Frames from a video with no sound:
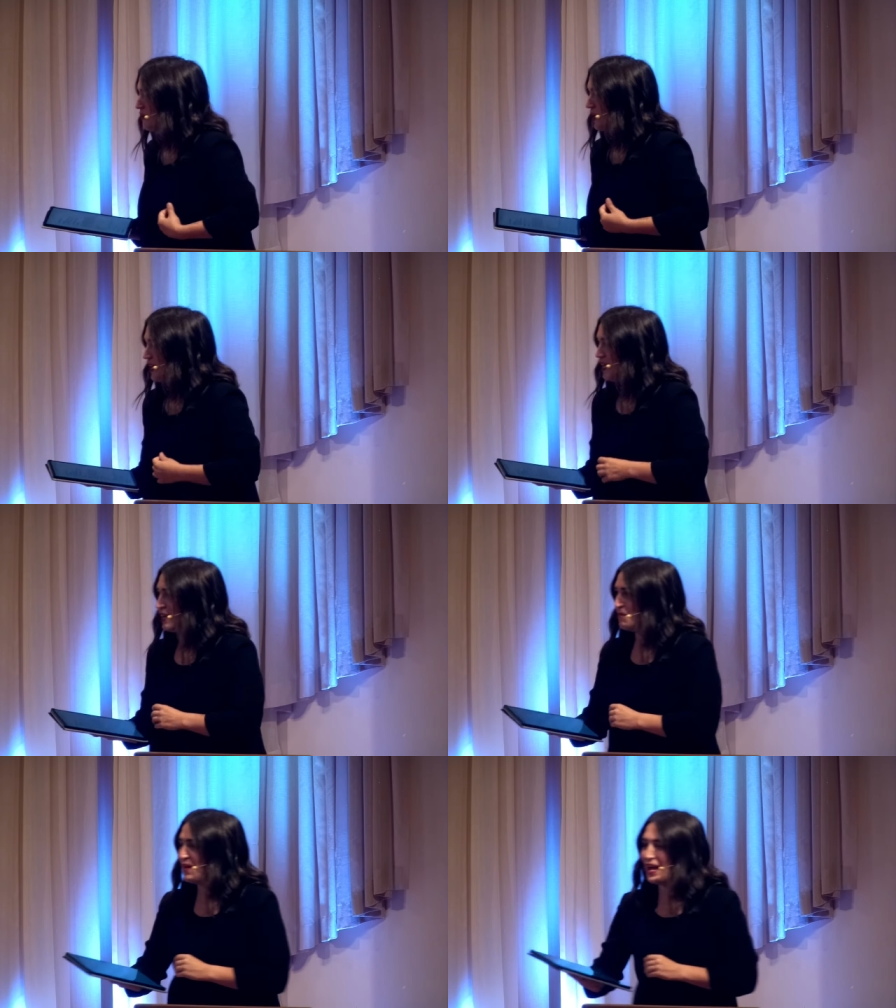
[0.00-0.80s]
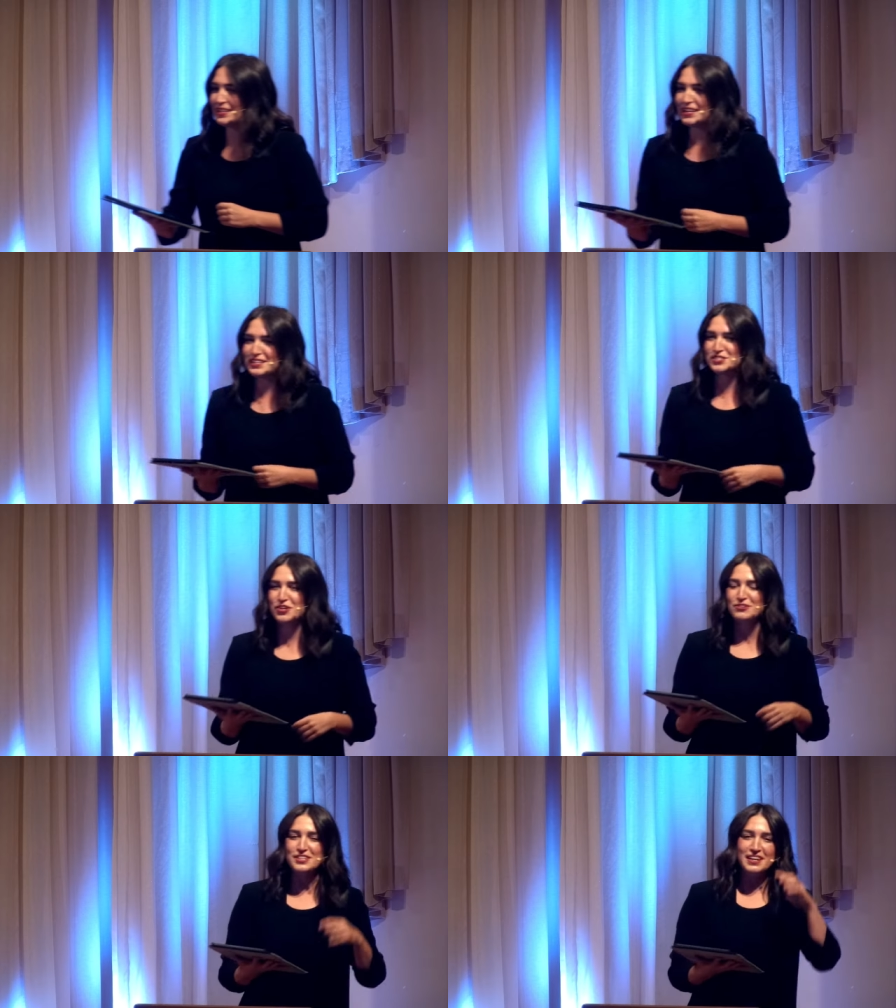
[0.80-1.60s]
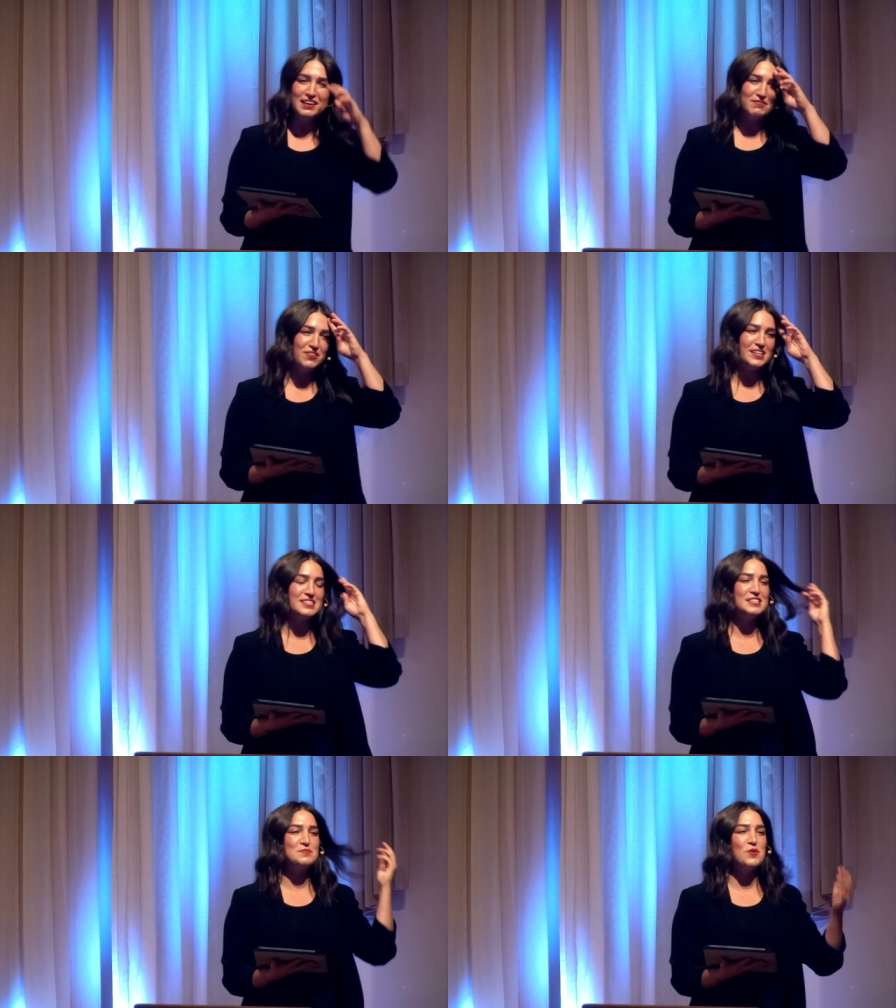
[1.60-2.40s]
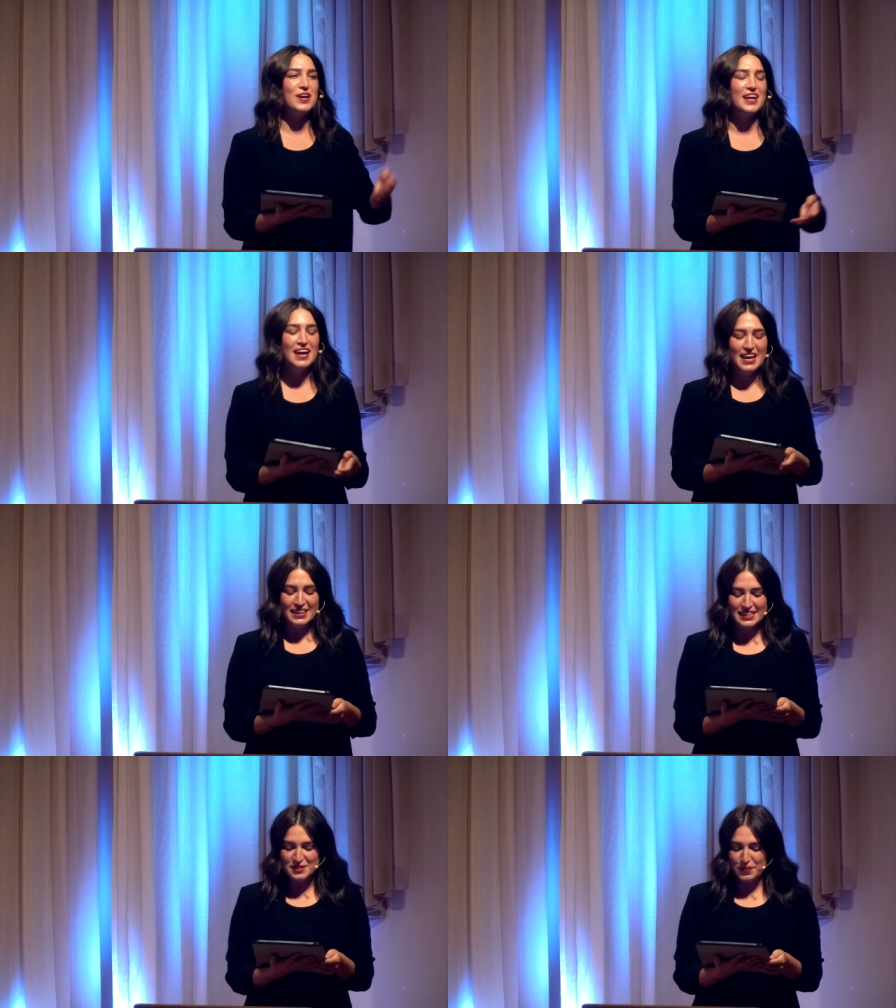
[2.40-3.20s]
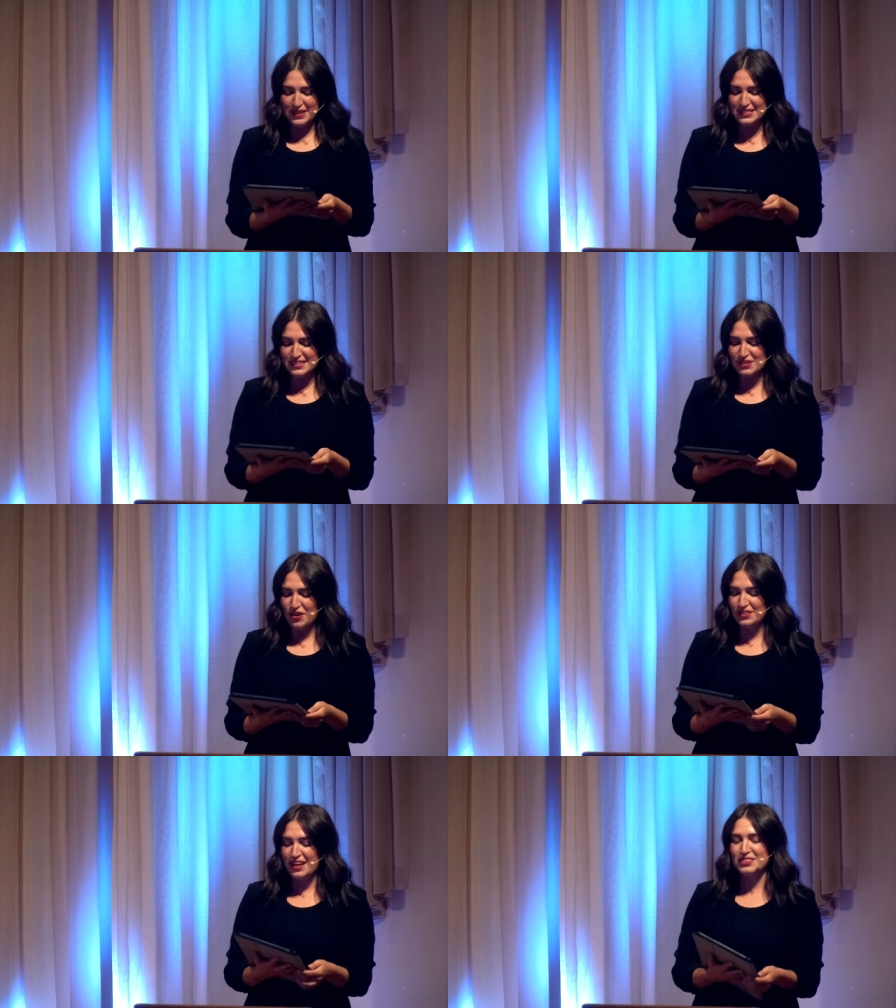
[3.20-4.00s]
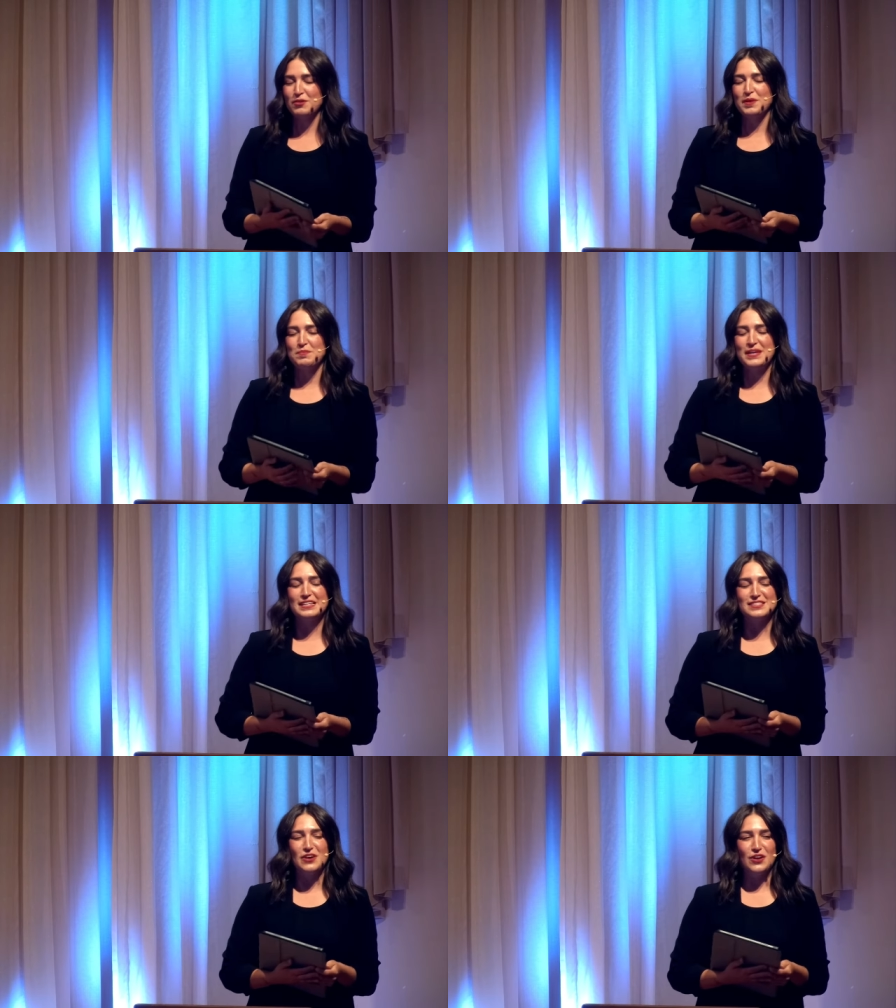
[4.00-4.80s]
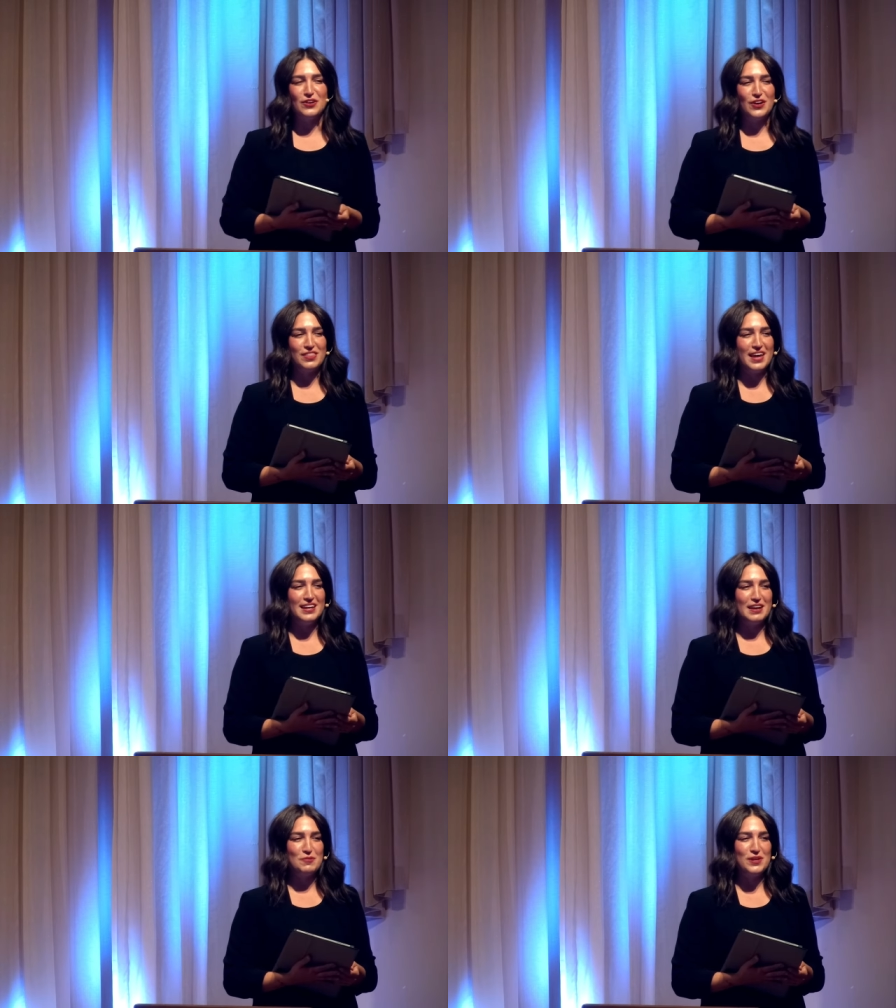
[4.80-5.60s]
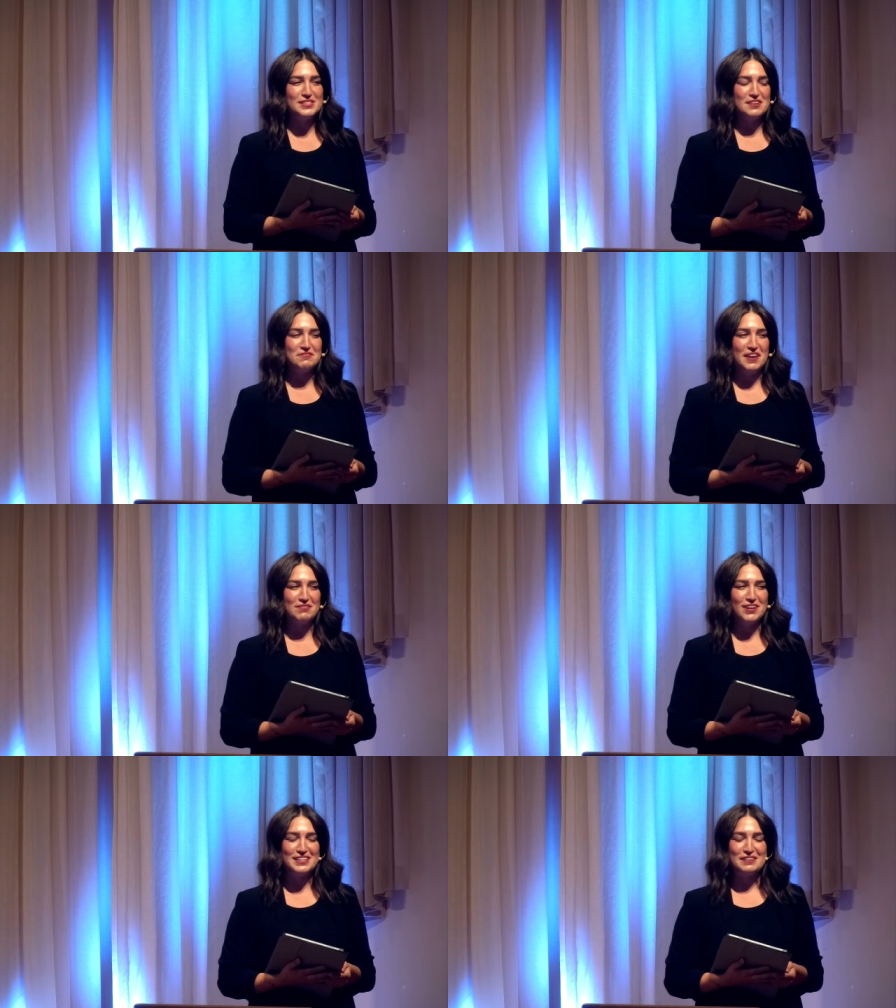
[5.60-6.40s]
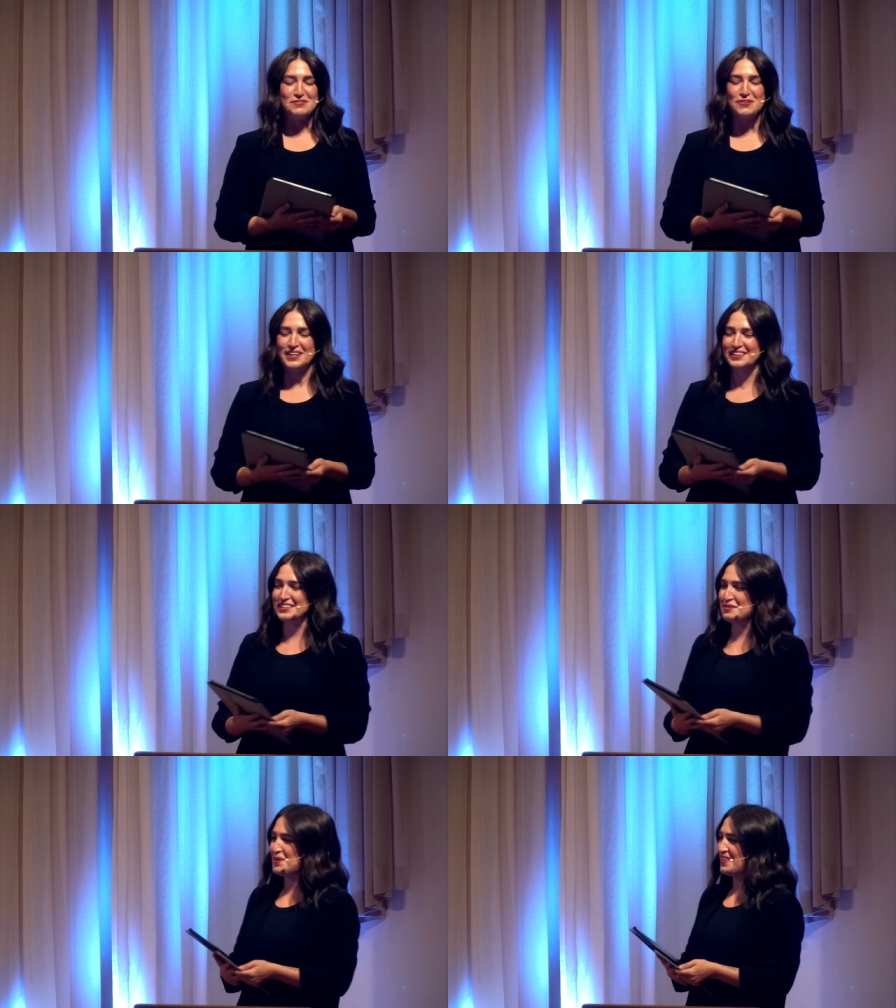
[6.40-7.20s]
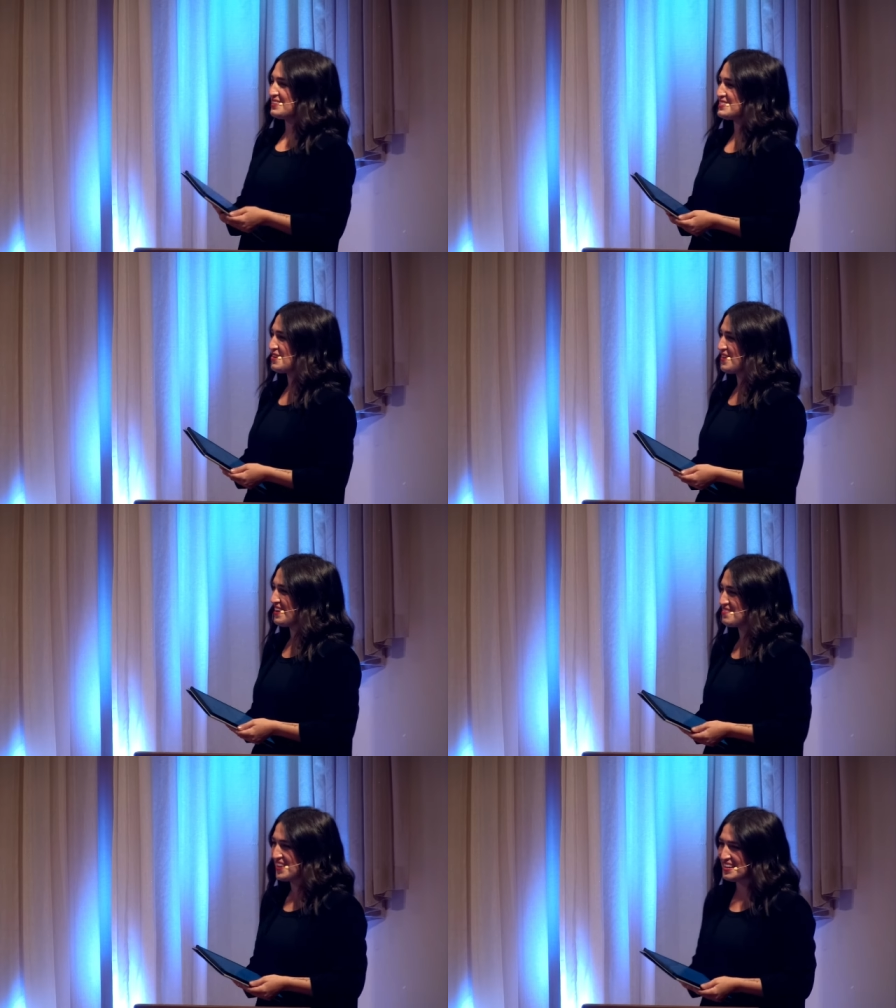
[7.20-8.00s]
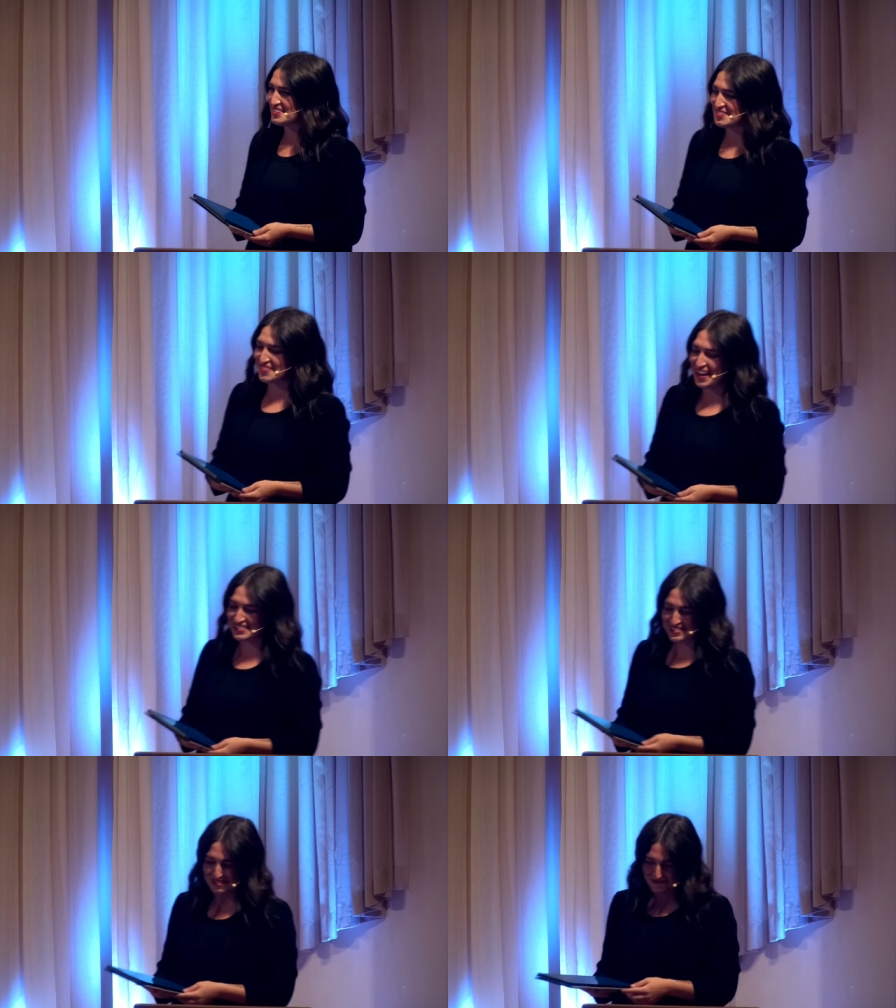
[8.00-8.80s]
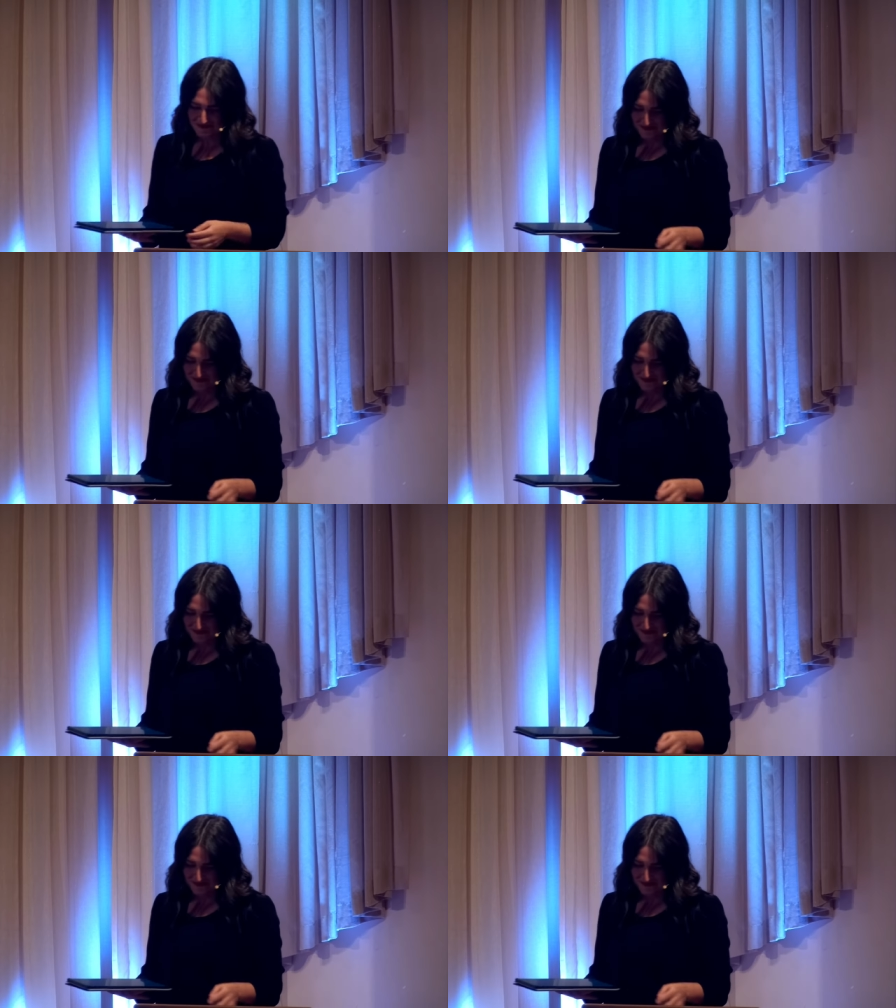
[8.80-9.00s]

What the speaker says: the organ. Amanda has chosen a hymn for us this morning. This piece is called Let There Be Peace on Earth, and it was a favorite of Queen Elizabeth. So I invite you to rise.